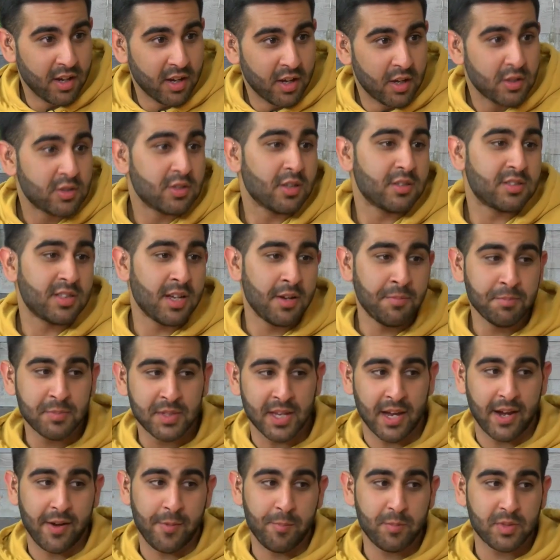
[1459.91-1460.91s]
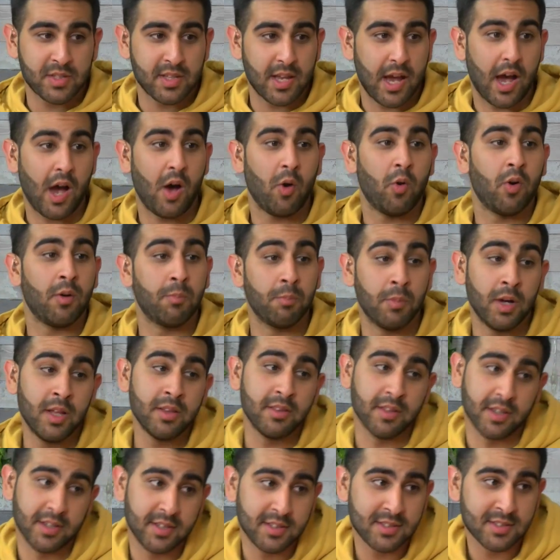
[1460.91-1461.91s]
So sometimes our
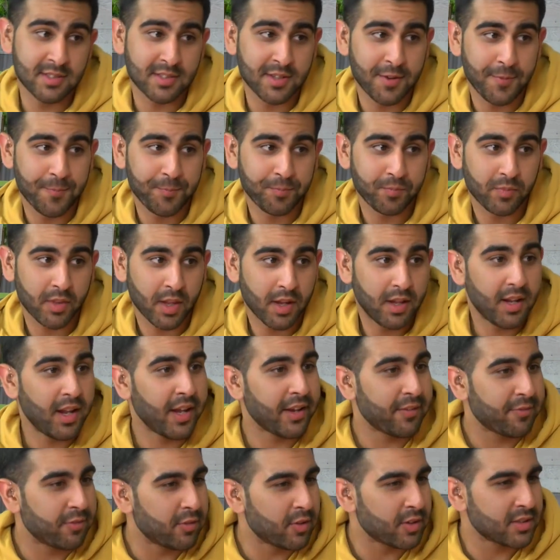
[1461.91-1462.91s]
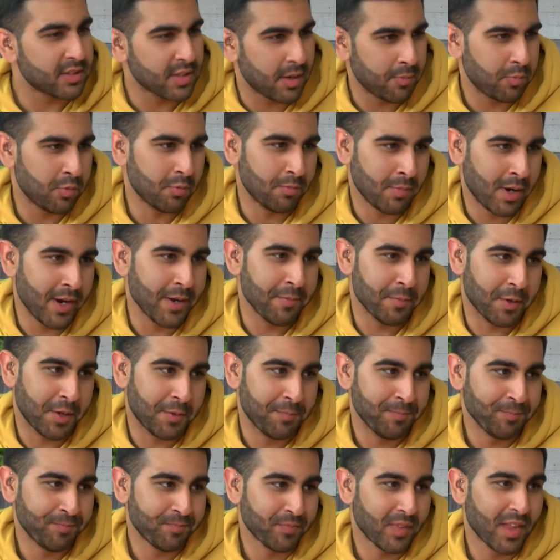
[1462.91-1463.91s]
mothers, like for example my
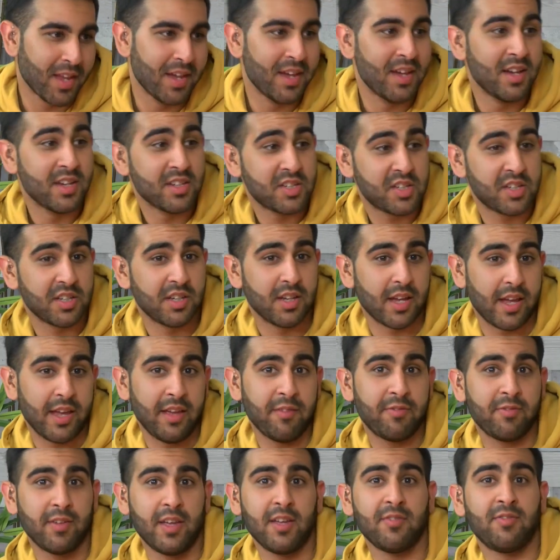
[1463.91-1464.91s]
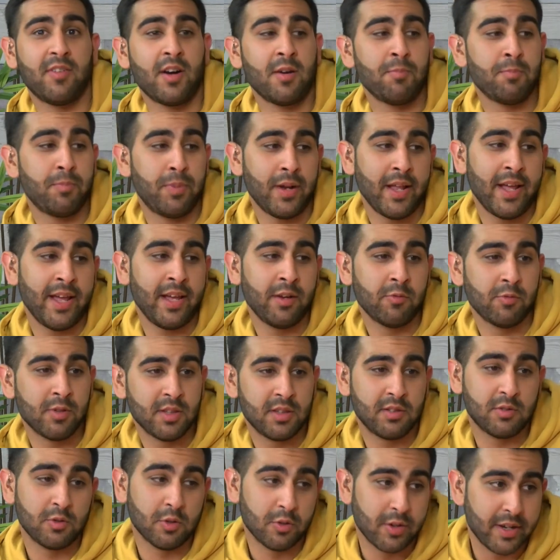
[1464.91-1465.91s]
mom, she, if I'm playing with
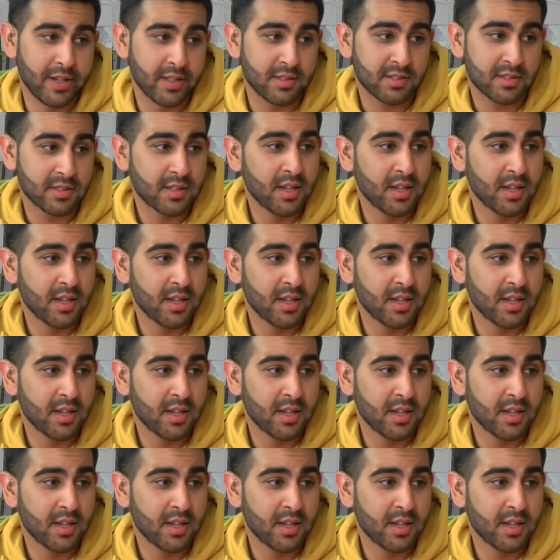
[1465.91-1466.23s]
toys